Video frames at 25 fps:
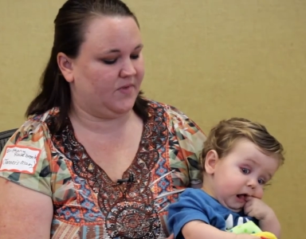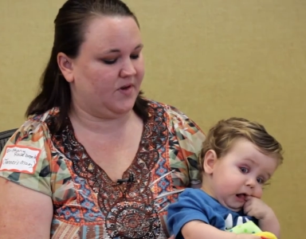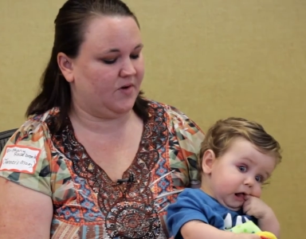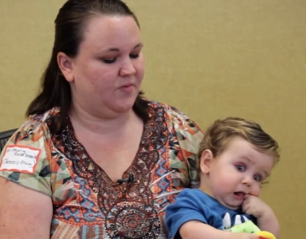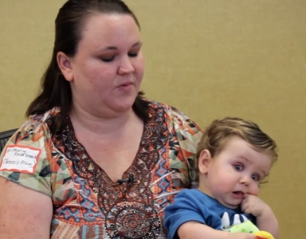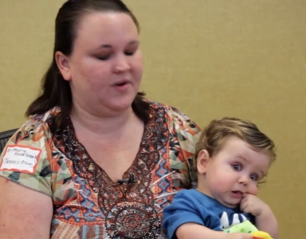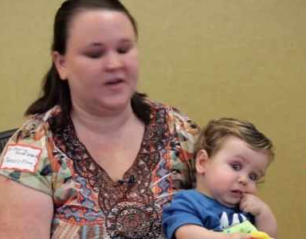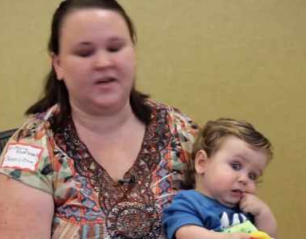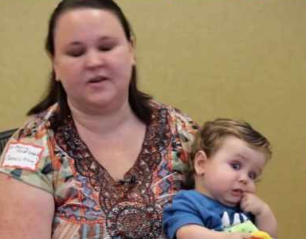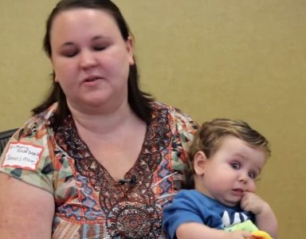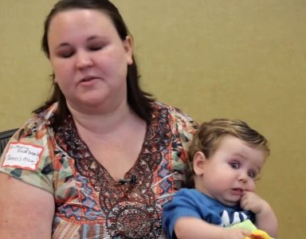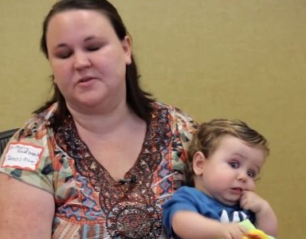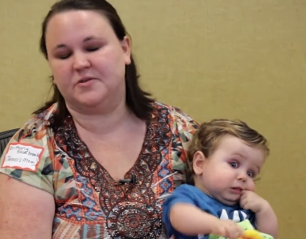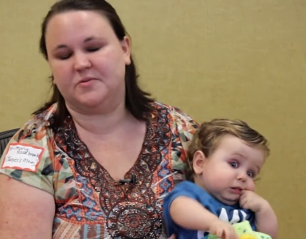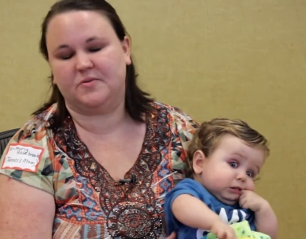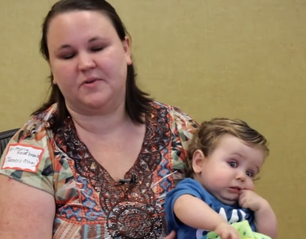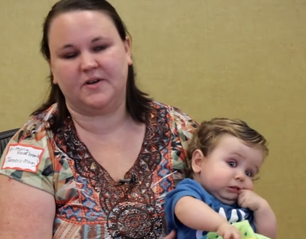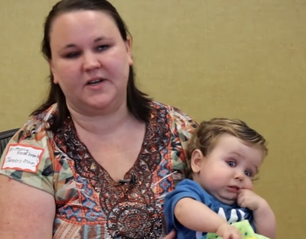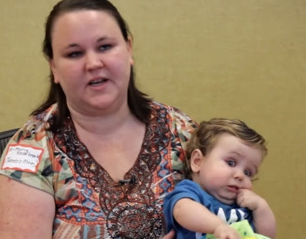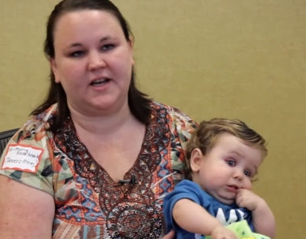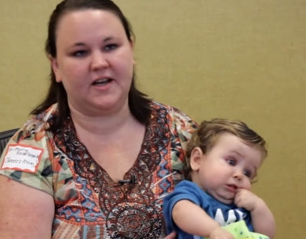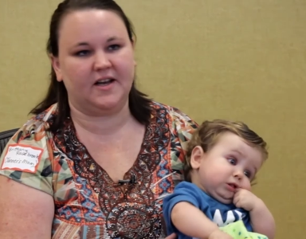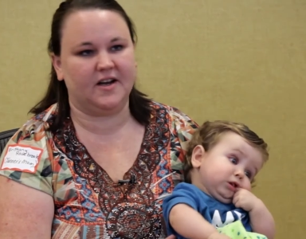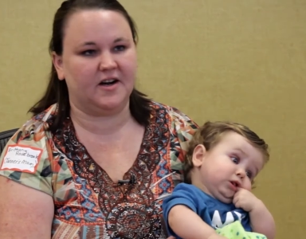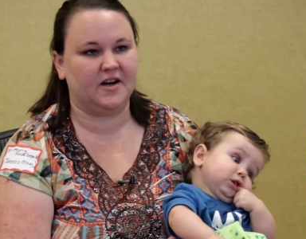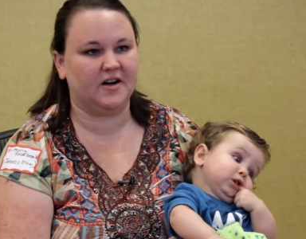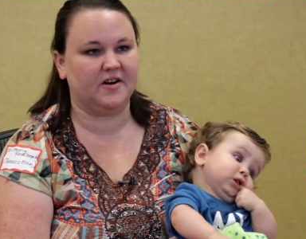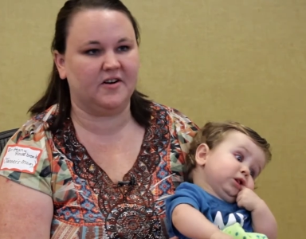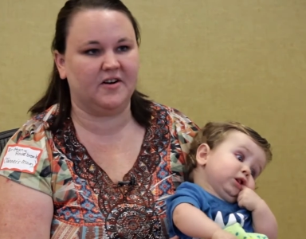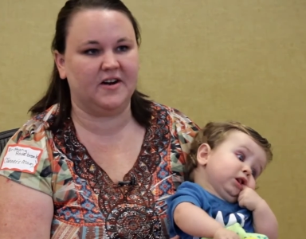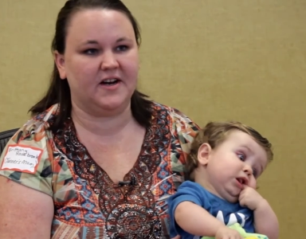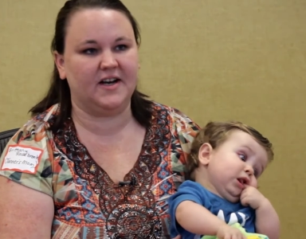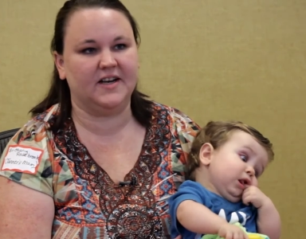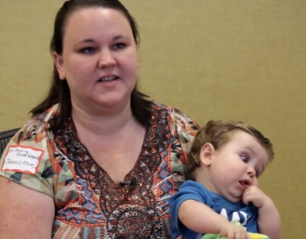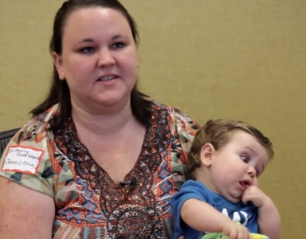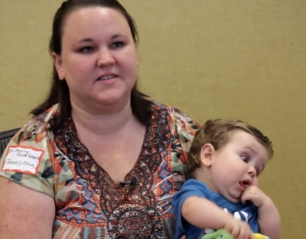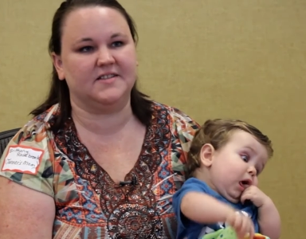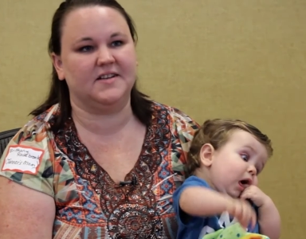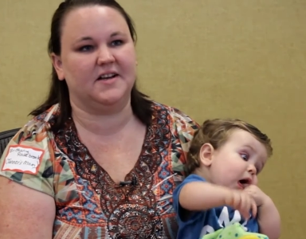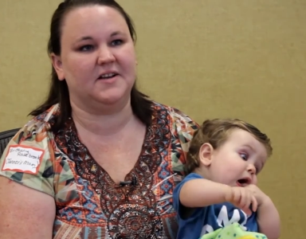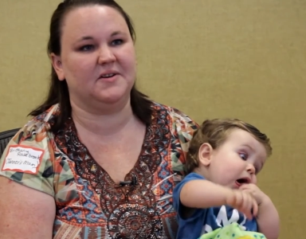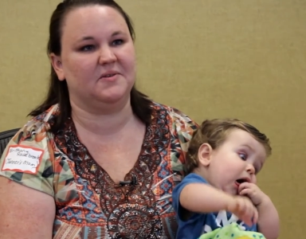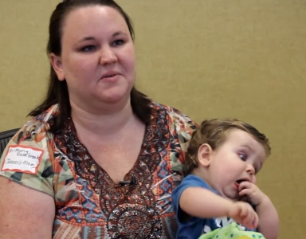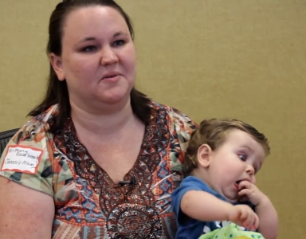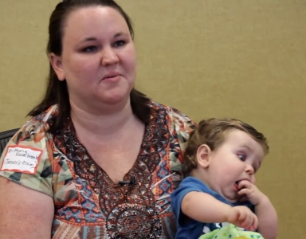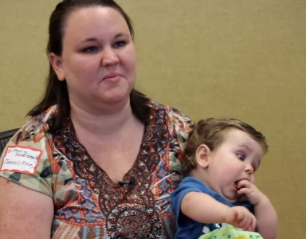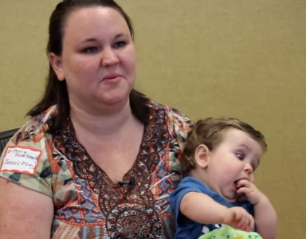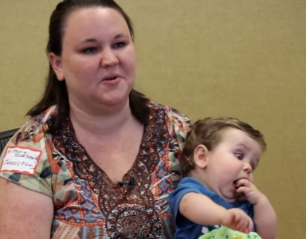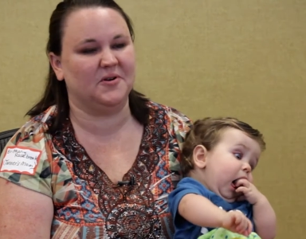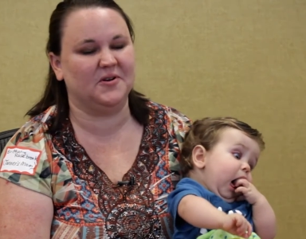Speaker 1: We know 28 heart rate is not
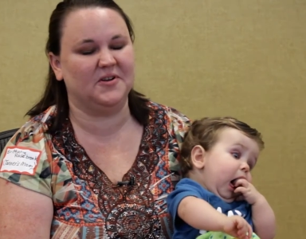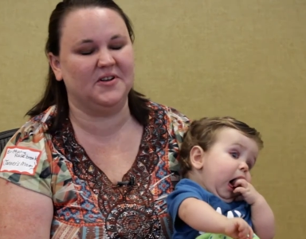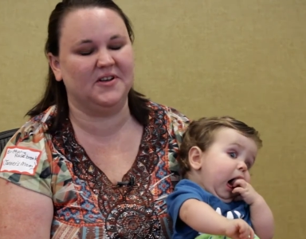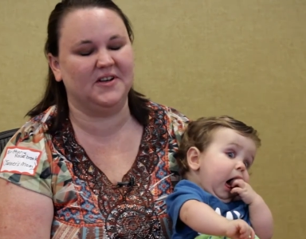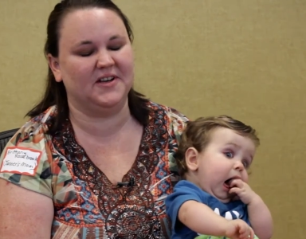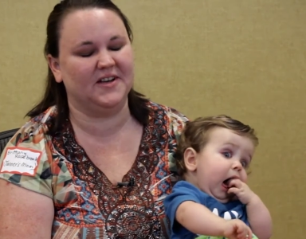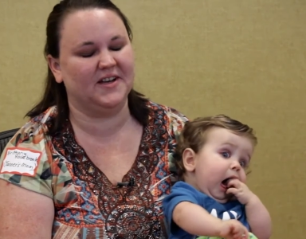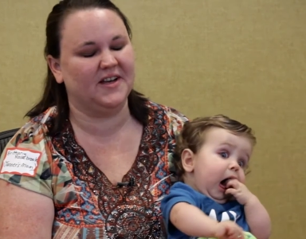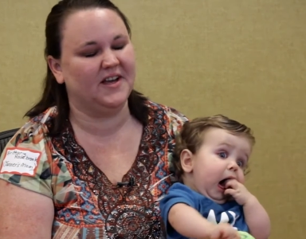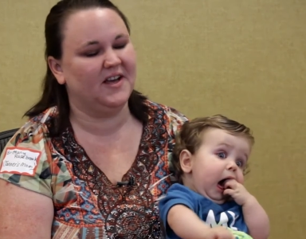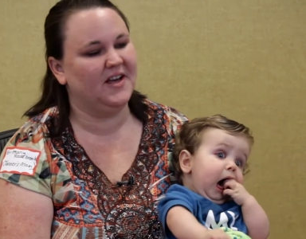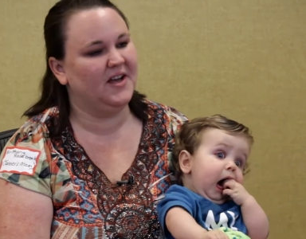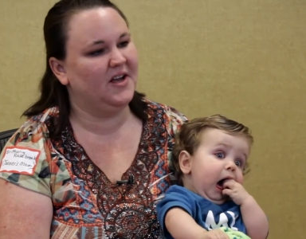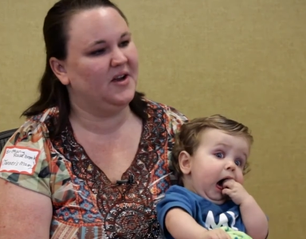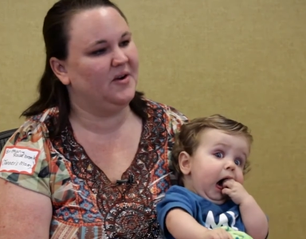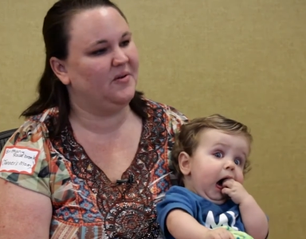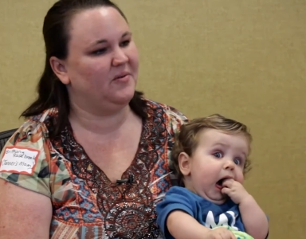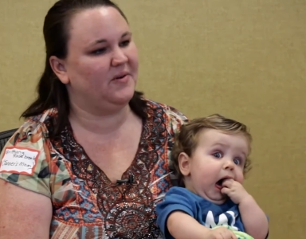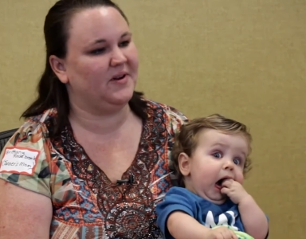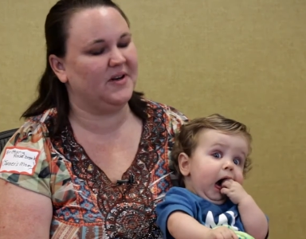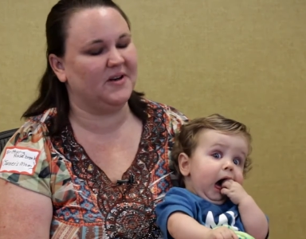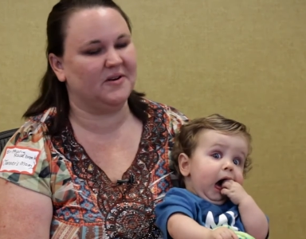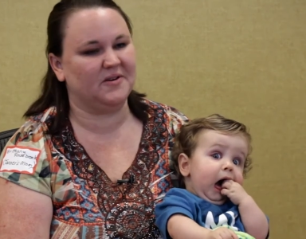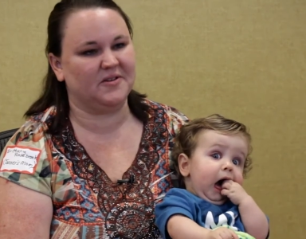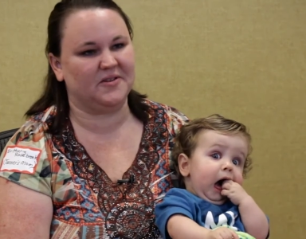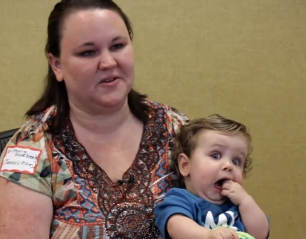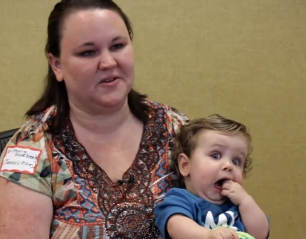normal. We know